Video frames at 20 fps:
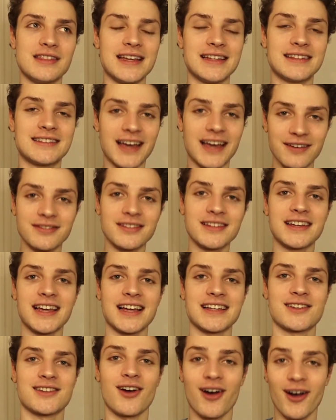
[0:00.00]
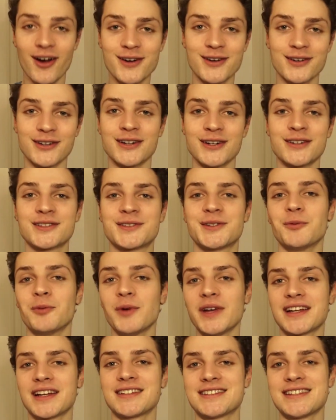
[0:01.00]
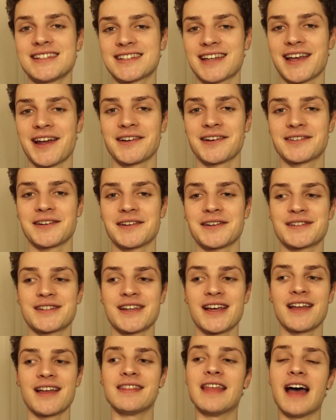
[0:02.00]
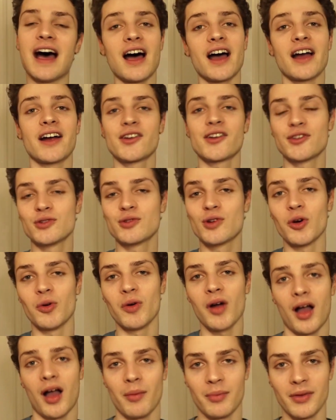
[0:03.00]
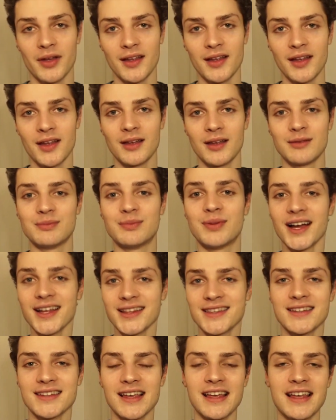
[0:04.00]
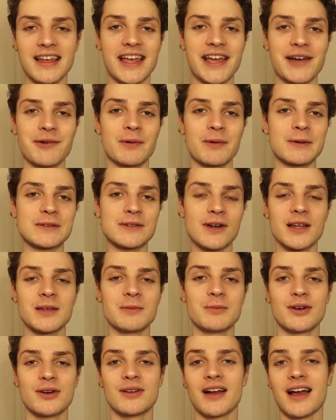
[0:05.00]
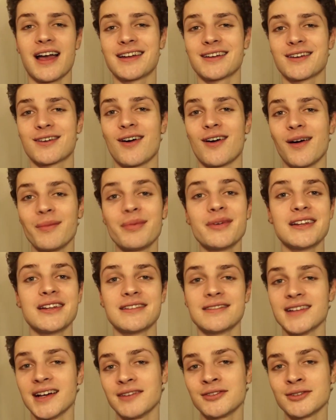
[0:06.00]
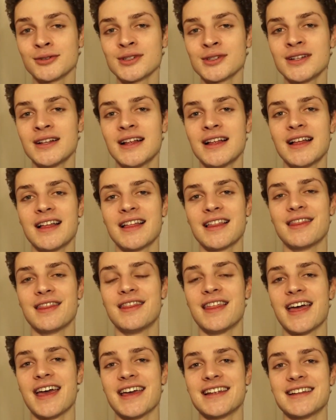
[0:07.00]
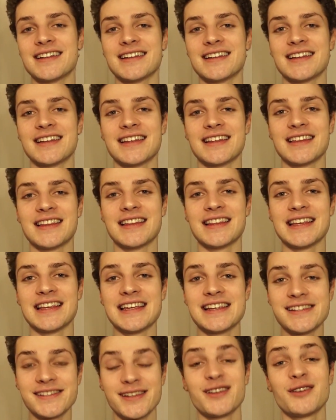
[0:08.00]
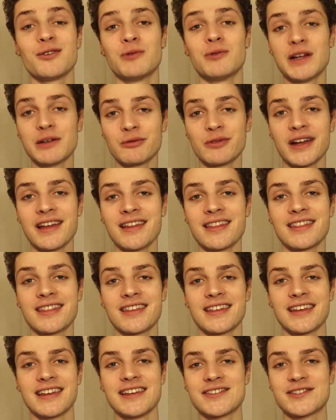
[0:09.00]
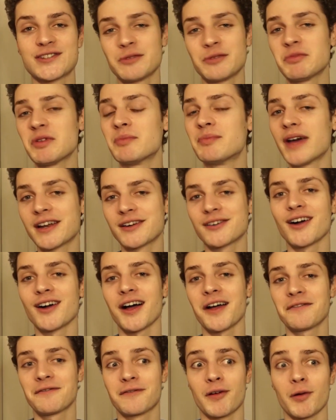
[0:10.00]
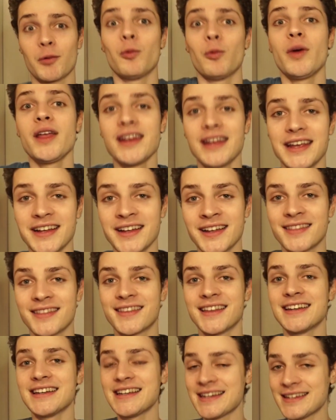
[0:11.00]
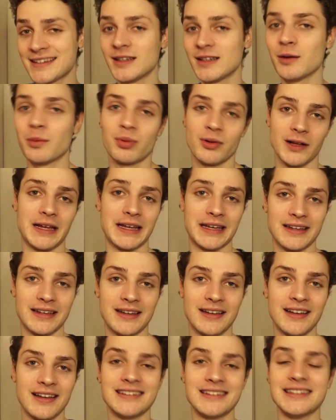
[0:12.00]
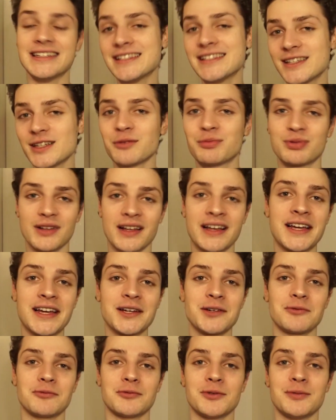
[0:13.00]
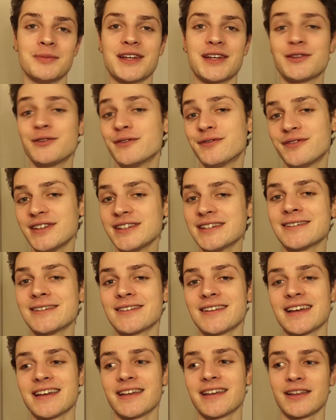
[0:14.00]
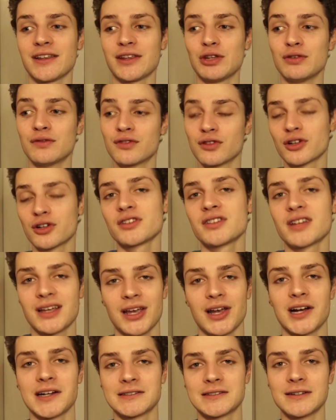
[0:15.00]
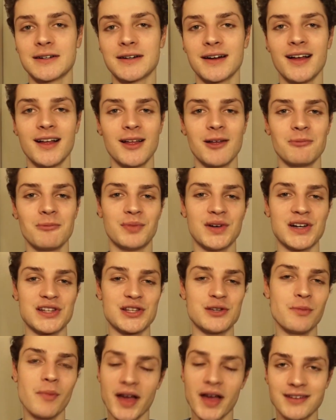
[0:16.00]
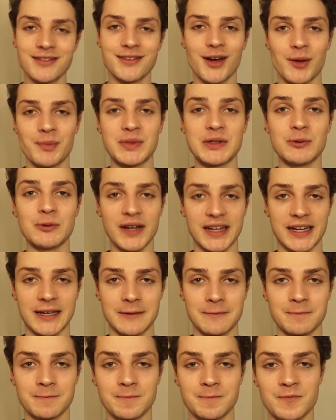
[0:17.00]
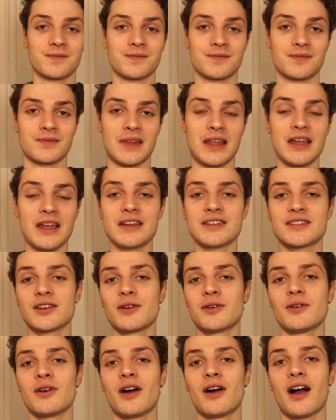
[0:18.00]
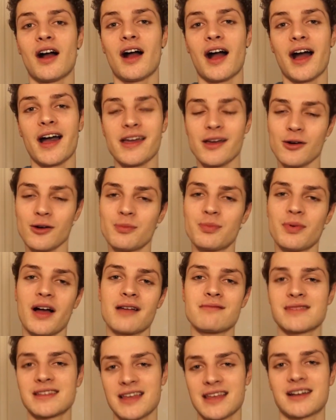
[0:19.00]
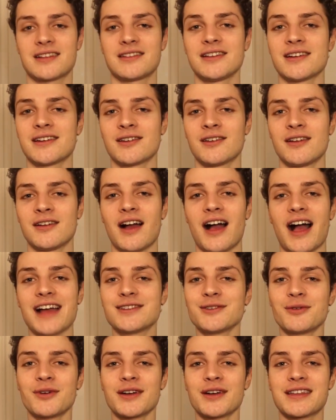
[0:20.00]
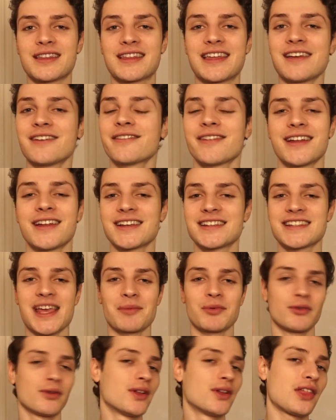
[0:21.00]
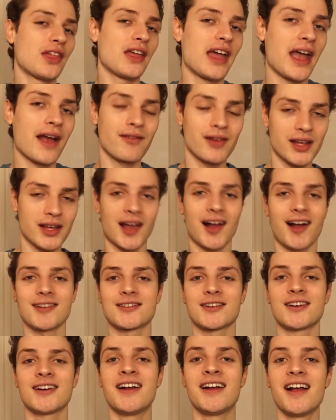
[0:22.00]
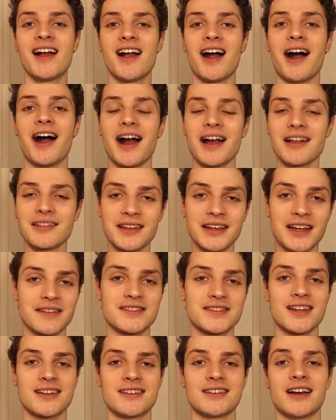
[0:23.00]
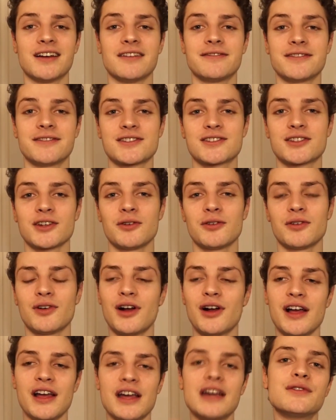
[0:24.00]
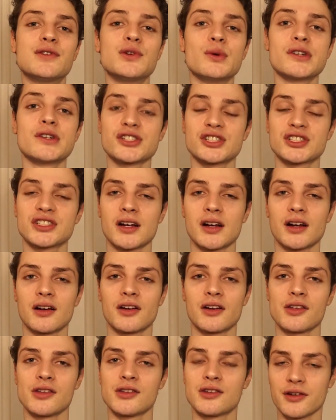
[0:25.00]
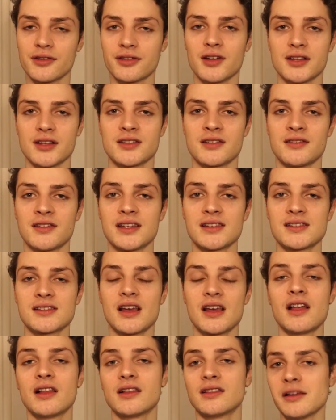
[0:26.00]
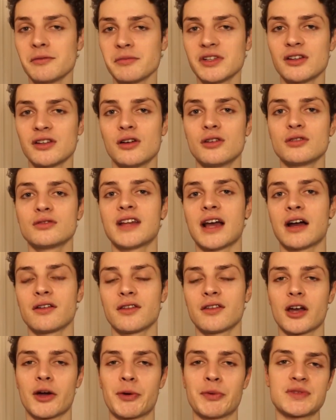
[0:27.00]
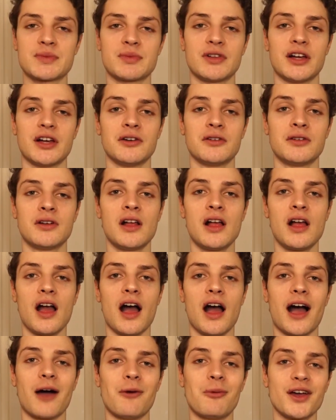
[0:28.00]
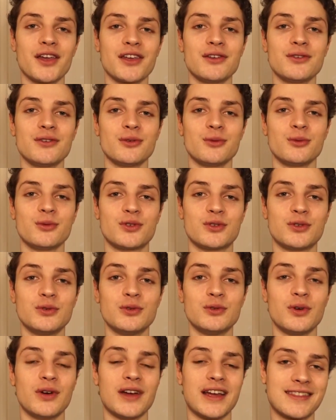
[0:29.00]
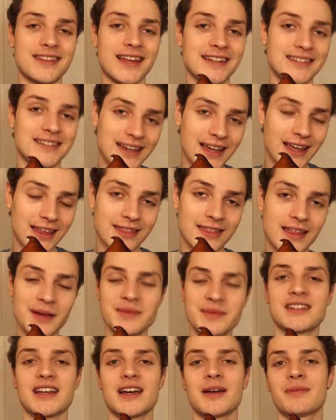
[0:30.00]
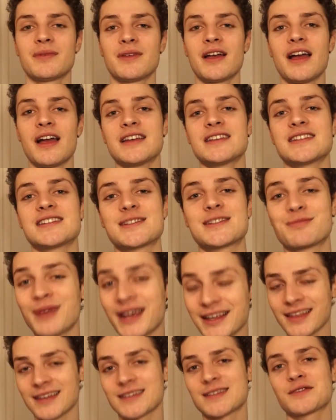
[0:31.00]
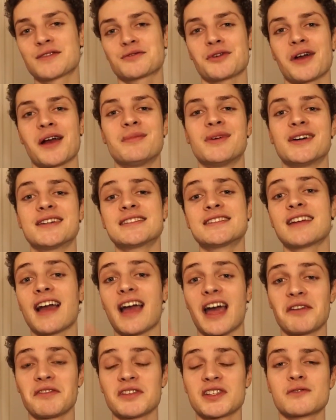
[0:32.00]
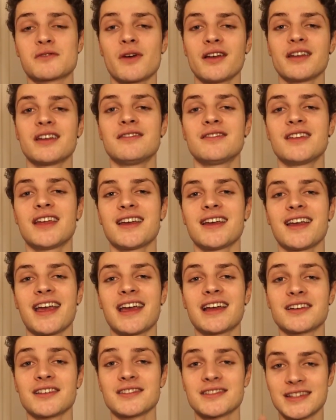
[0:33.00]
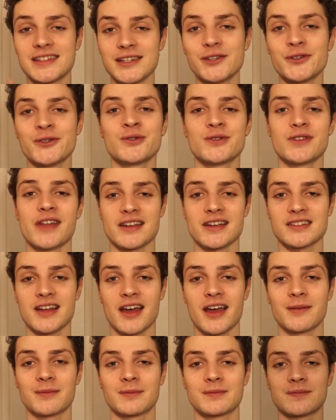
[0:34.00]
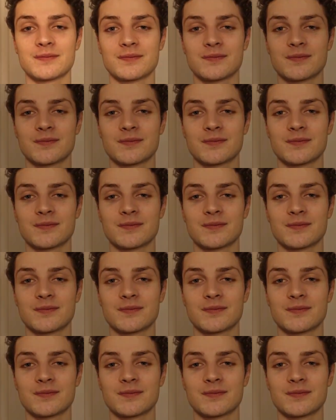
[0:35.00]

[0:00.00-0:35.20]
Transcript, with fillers: It definitely gets harder to win as these characters the higher you go up. But when we're talking about at a competent level, then easy to win with is going to be better off for winning than easy to play. Easy to play will make you feel like you've learned a character, but you might not be winning. So I hope I made that clear. I don't want to give an example with every character. I think I've said enough. So if you want to share your thoughts on this, let me know down in the comments below. I want you to hit that thumbs up, spank the subscribe button, have a swell evening, and I'll see you next time.